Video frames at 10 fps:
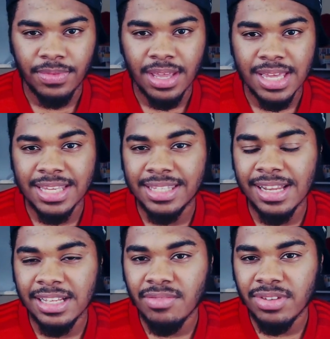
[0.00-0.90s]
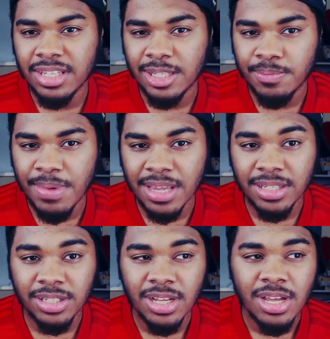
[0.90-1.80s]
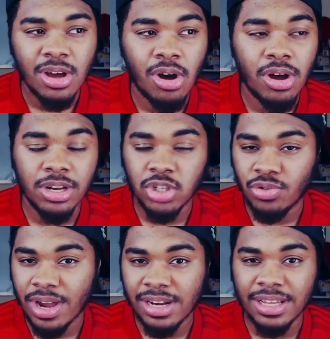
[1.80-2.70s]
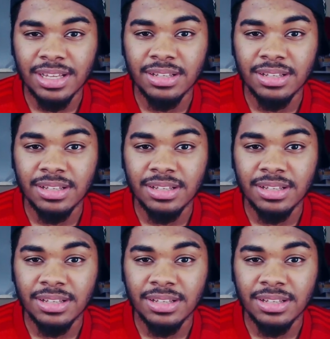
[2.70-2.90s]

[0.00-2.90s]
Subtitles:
He's still giving his best in training.